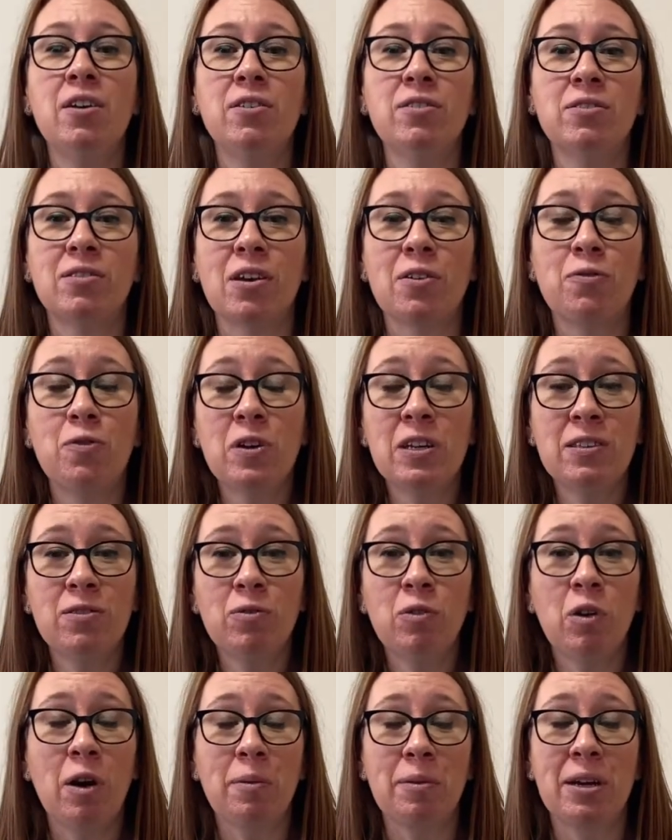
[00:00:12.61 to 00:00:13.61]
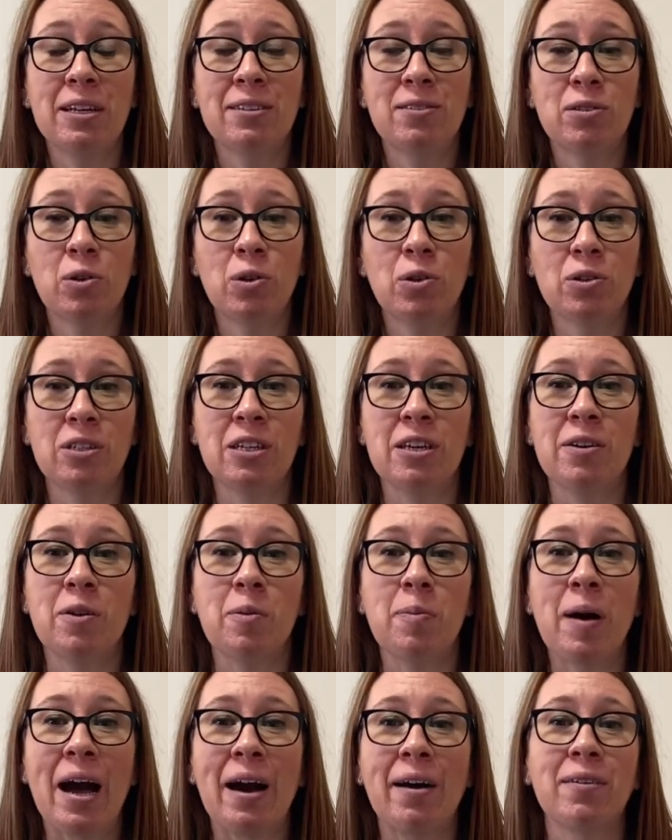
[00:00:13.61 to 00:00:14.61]
So first of all, I'm going to talk to you
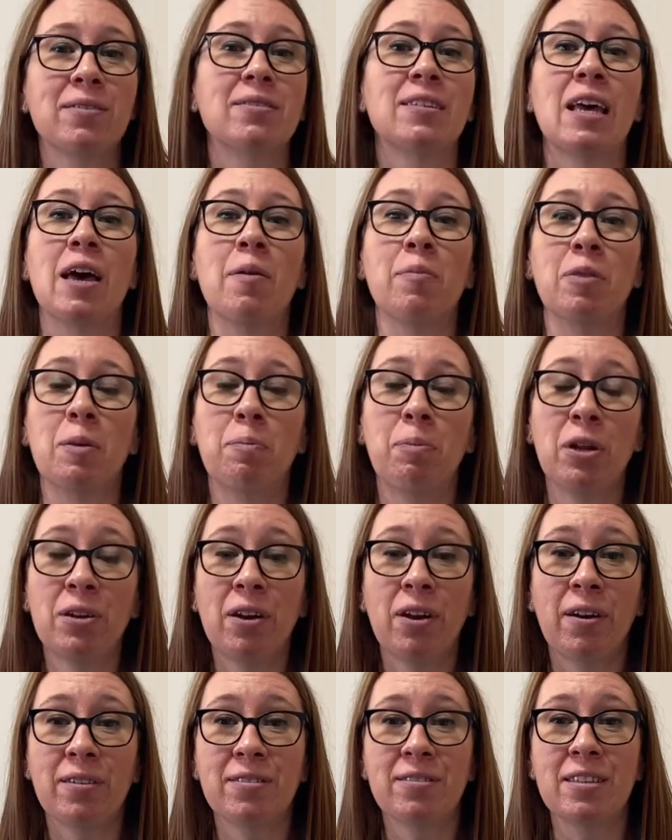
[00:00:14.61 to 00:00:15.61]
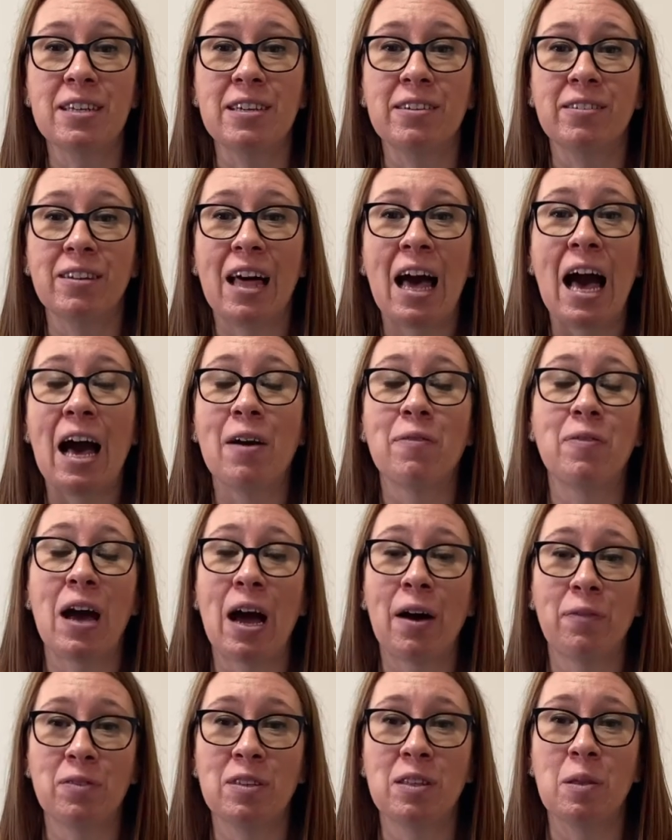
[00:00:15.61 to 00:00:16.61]
about the blood loss that you'll have
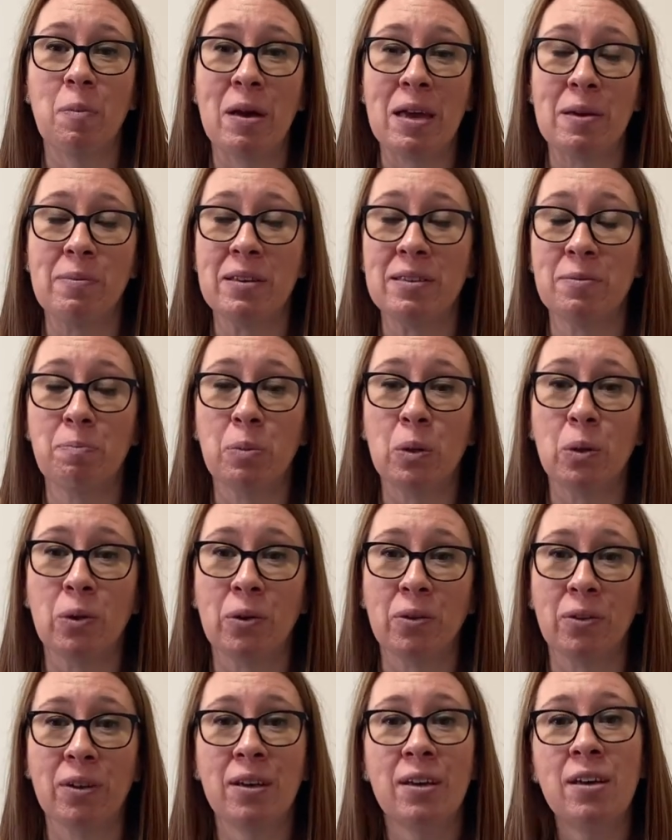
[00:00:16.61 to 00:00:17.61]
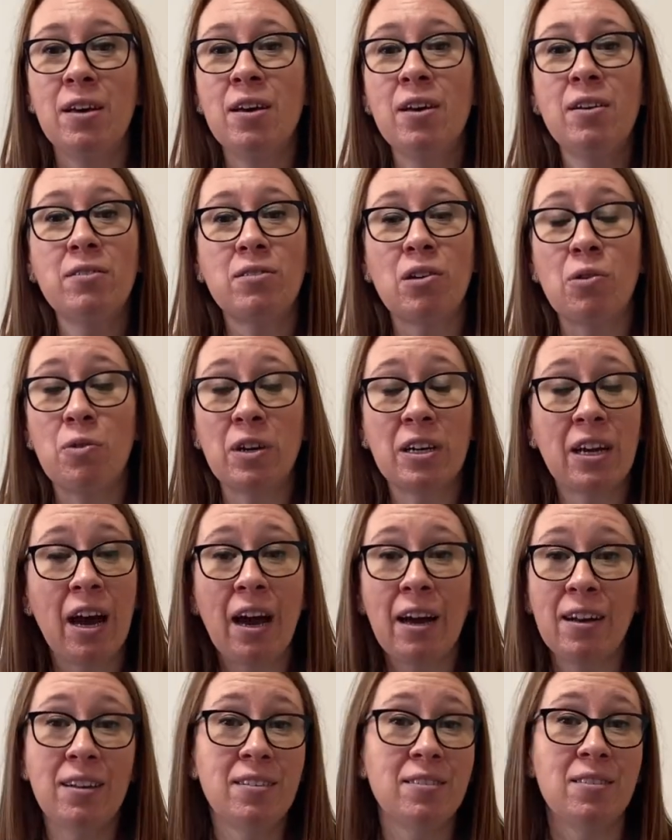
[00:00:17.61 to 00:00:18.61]
after the baby's born. So
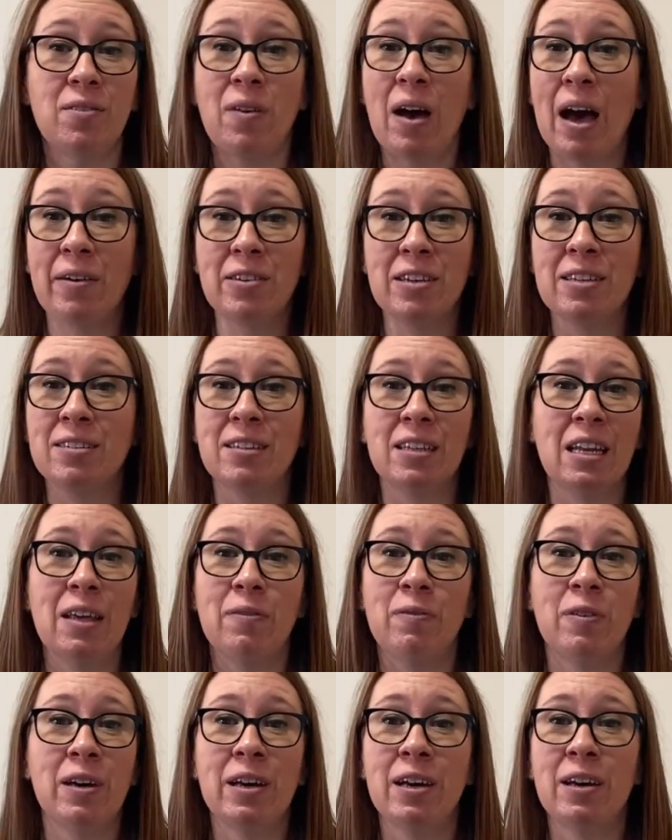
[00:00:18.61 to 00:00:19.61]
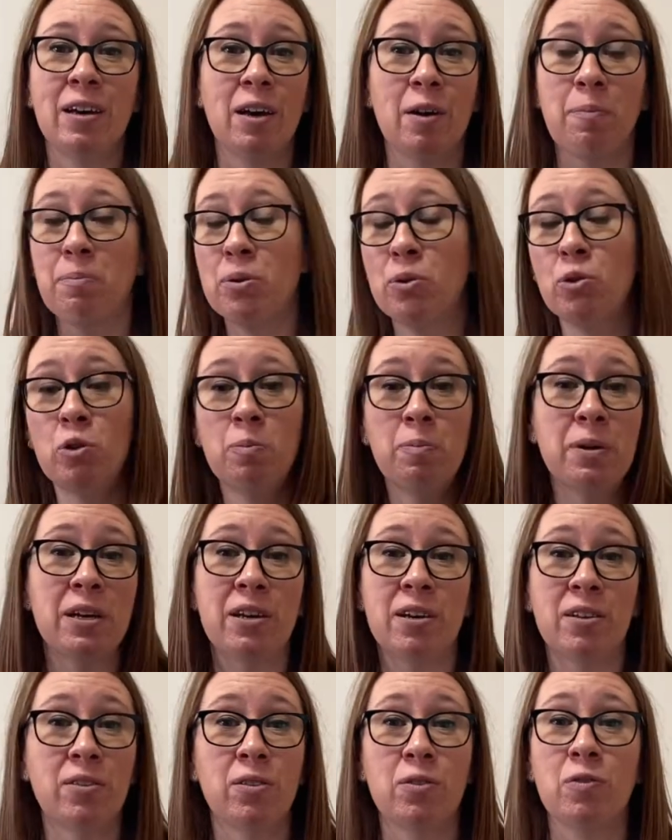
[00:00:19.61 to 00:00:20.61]
regardless of how you deliver, a pool
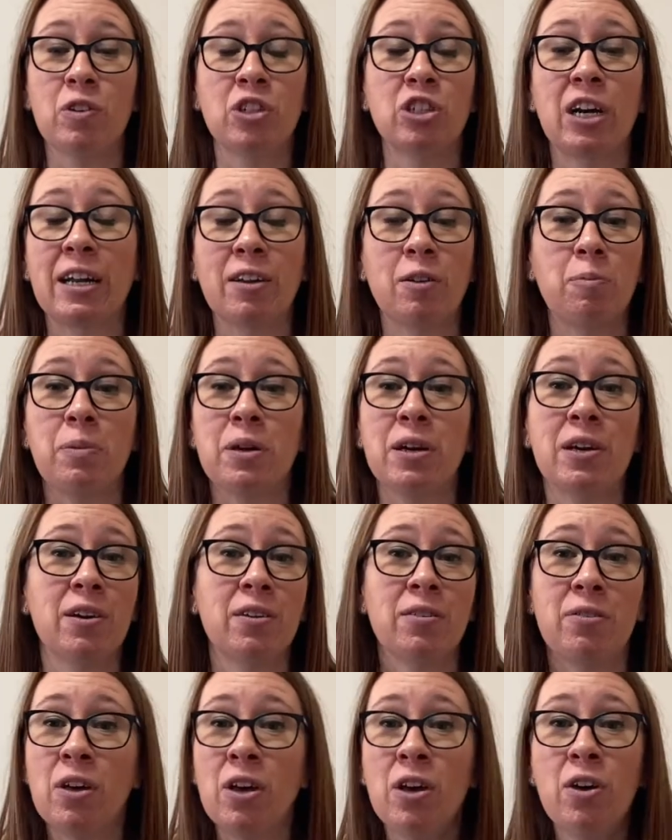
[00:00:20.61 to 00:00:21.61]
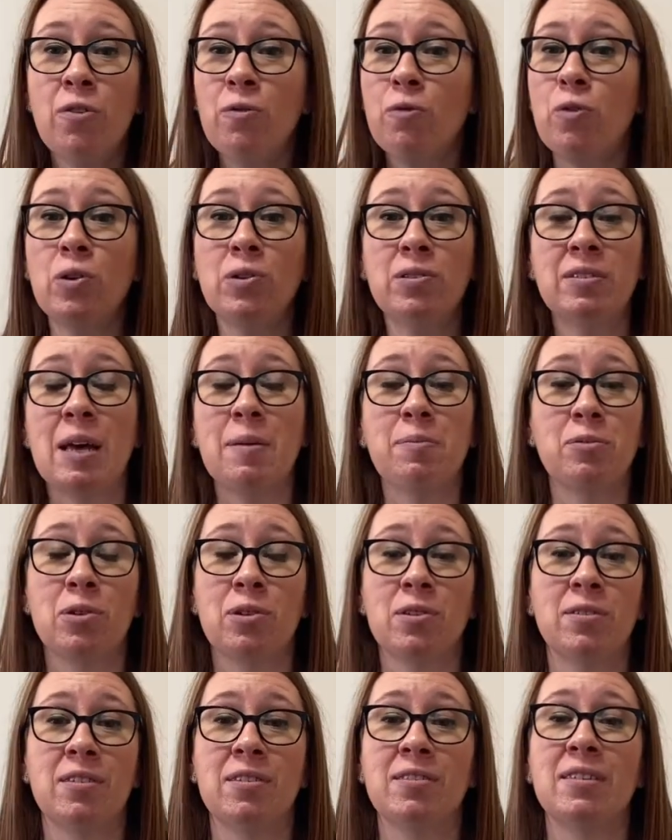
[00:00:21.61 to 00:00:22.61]
birth, vaginal birth, forceps or
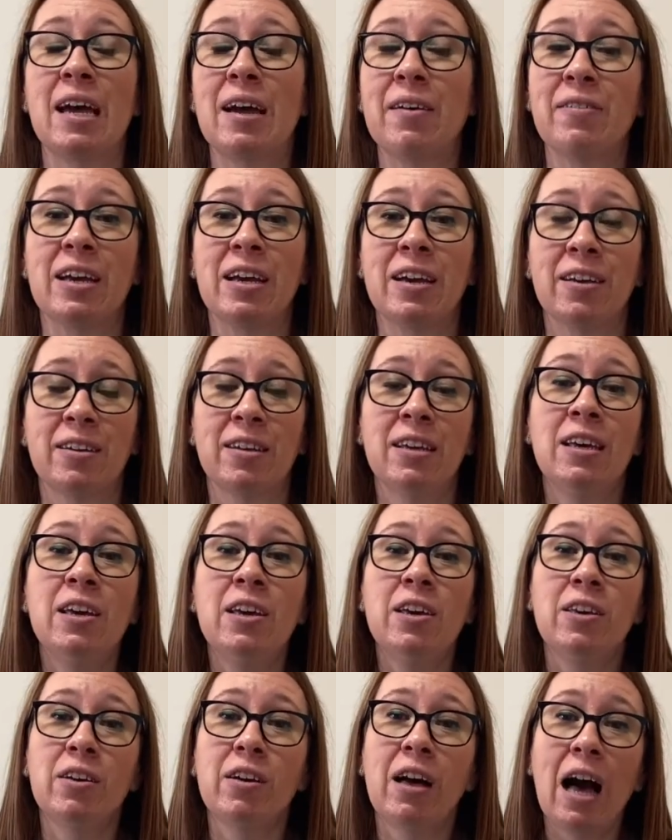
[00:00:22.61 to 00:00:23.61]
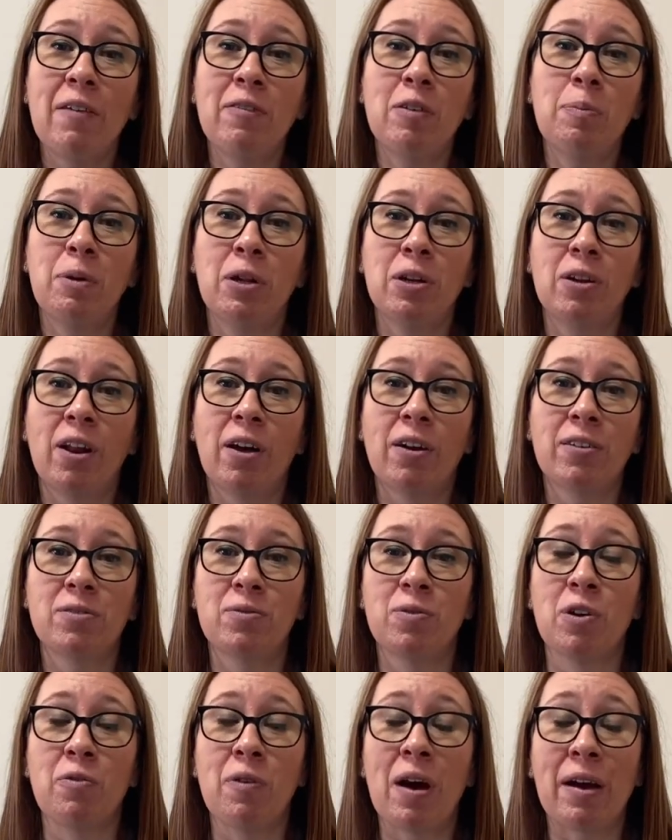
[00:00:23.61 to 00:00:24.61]
cesarean, you'll have a blood loss
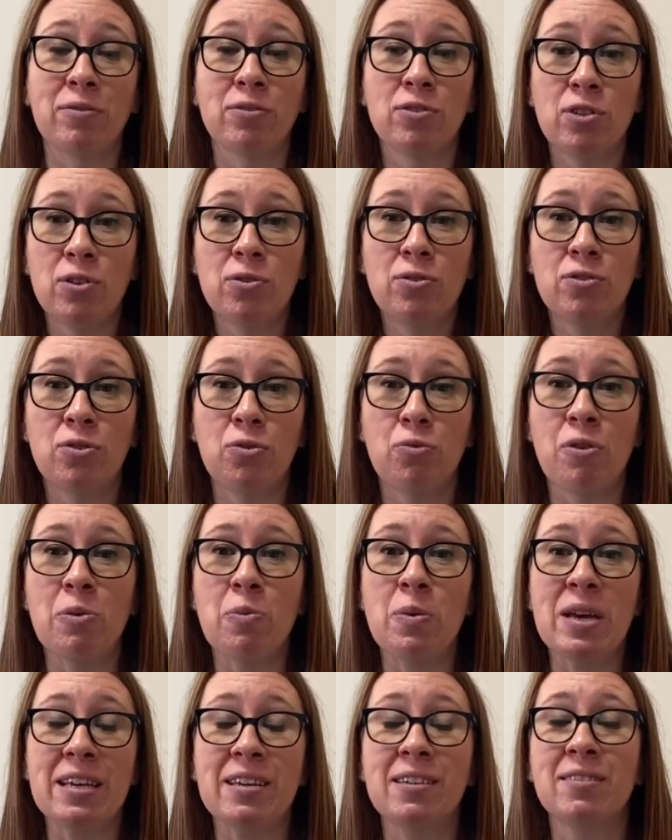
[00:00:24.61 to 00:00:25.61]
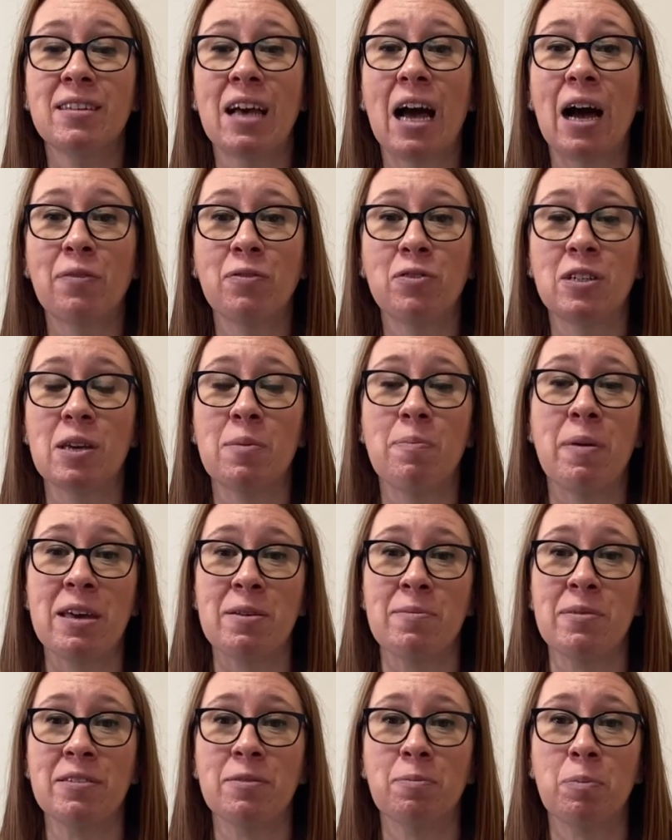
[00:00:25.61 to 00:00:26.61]
for around 2 to 3 weeks after your
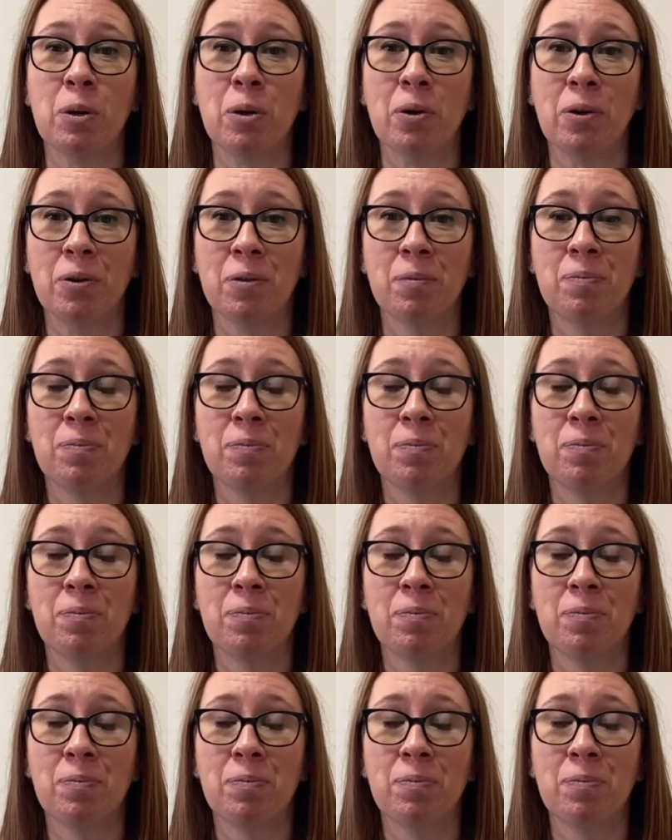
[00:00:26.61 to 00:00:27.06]
baby's born.